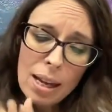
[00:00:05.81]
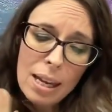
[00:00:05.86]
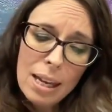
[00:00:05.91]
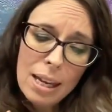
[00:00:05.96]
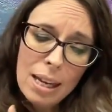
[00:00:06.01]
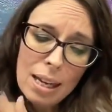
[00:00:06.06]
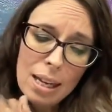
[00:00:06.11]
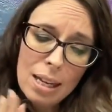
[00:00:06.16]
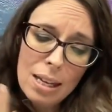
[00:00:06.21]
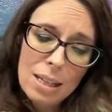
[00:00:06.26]

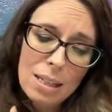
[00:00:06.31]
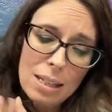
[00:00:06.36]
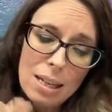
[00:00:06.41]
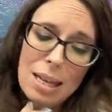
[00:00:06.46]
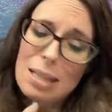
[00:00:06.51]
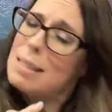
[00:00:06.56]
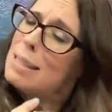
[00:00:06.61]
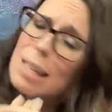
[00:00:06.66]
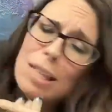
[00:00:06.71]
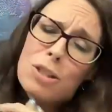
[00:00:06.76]
and
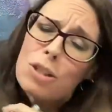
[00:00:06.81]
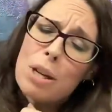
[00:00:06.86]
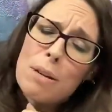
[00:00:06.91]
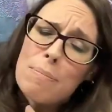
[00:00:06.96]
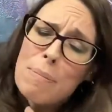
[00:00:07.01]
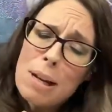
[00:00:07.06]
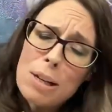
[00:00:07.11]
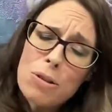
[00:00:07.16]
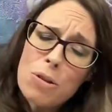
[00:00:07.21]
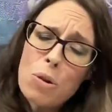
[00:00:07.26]

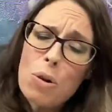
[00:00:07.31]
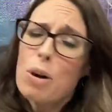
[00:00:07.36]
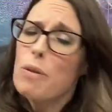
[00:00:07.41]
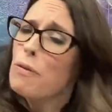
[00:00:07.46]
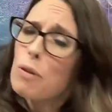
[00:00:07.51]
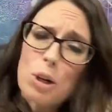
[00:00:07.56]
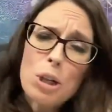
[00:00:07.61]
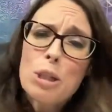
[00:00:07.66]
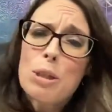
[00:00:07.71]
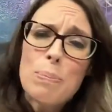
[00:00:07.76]
ascension mentor
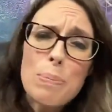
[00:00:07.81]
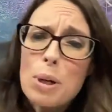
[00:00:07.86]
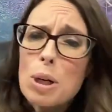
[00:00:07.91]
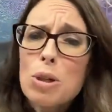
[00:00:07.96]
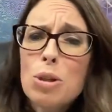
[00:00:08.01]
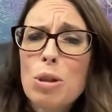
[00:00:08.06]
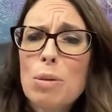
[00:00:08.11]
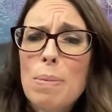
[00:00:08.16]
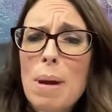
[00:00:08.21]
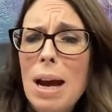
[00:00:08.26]
for
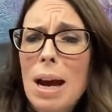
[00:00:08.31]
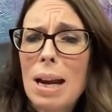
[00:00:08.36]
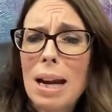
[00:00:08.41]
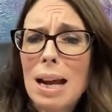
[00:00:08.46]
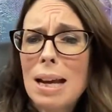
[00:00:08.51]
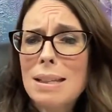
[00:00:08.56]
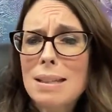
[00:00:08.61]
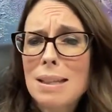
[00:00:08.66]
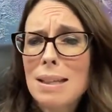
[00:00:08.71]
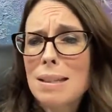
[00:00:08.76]
spiritual
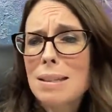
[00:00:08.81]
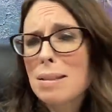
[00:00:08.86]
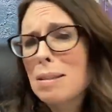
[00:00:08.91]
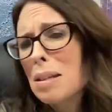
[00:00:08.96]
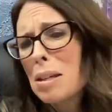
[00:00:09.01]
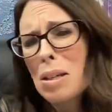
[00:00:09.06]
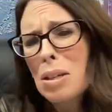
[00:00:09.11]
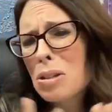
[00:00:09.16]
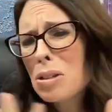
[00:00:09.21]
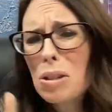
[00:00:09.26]
badasses.